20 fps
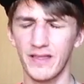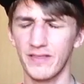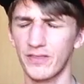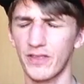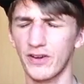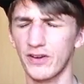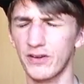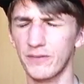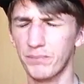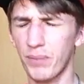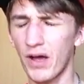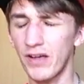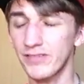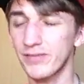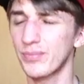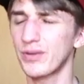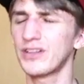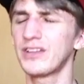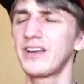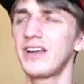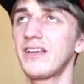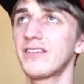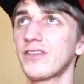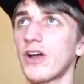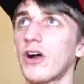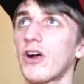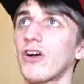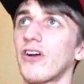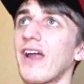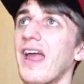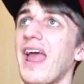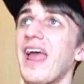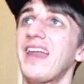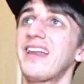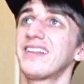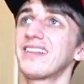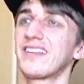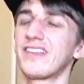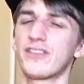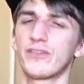The possibilities are
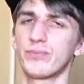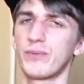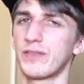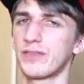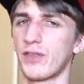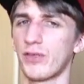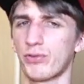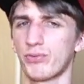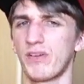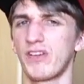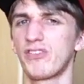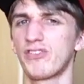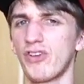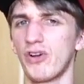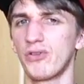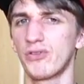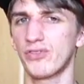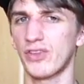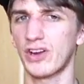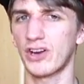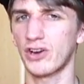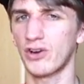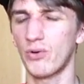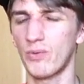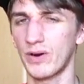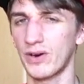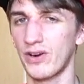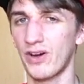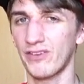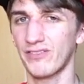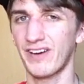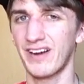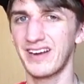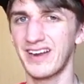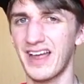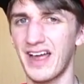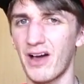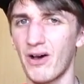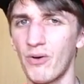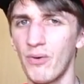endless with the three shows that are going on right
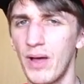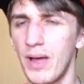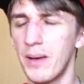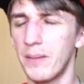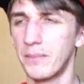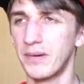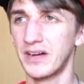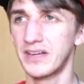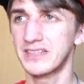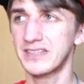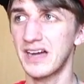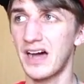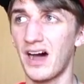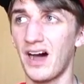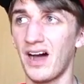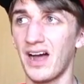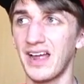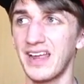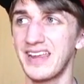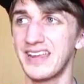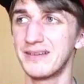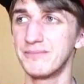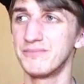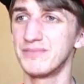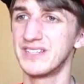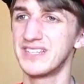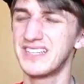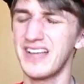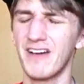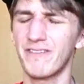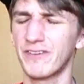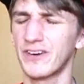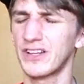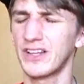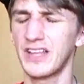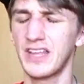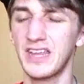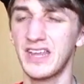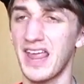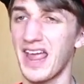now, but I am
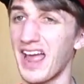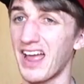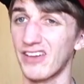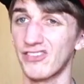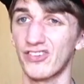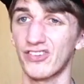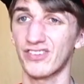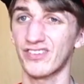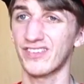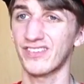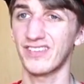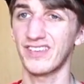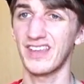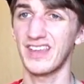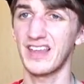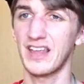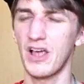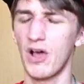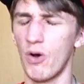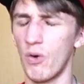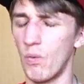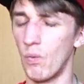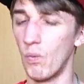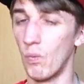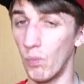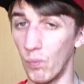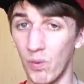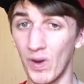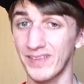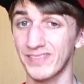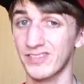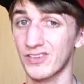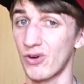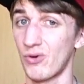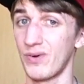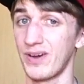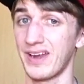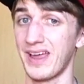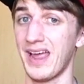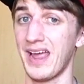definitely anxious to see what's
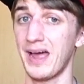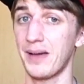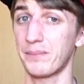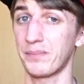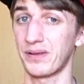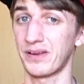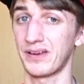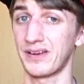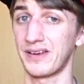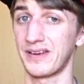going to happen.